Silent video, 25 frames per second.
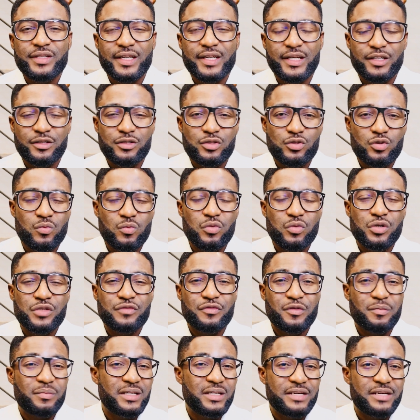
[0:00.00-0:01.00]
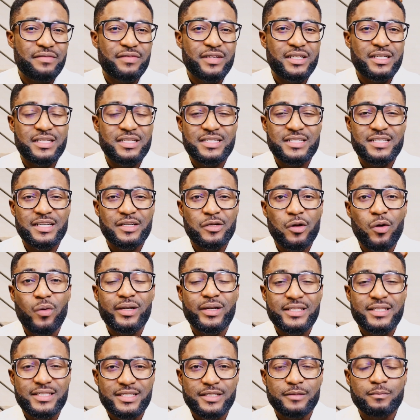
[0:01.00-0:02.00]
Thank you so much for believing in this
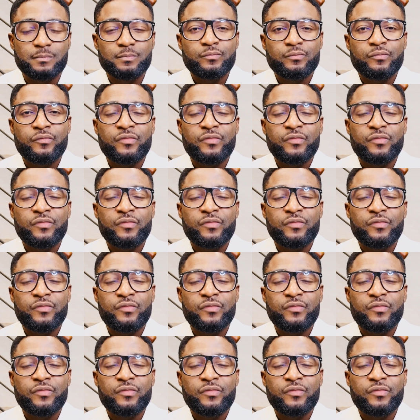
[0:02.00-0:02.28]
anointing.